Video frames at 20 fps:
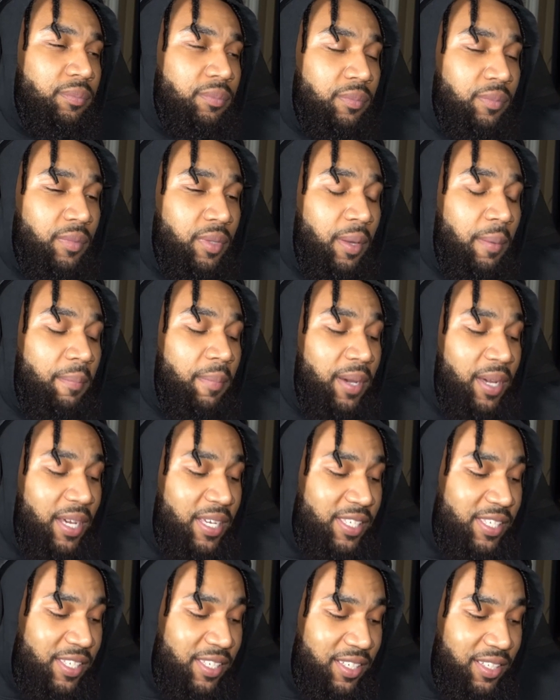Man, I
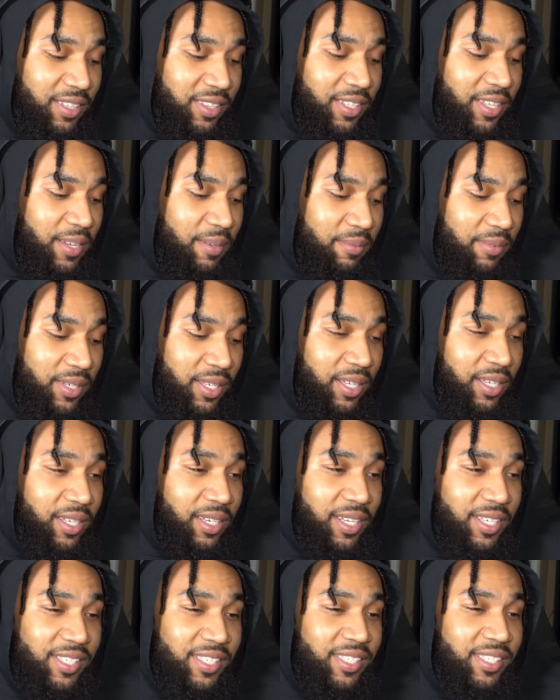seen the thumbnail and
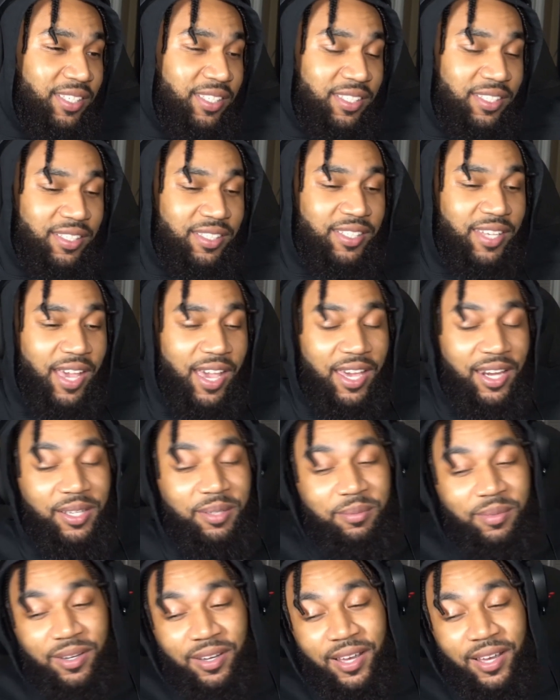I seen the title, bro.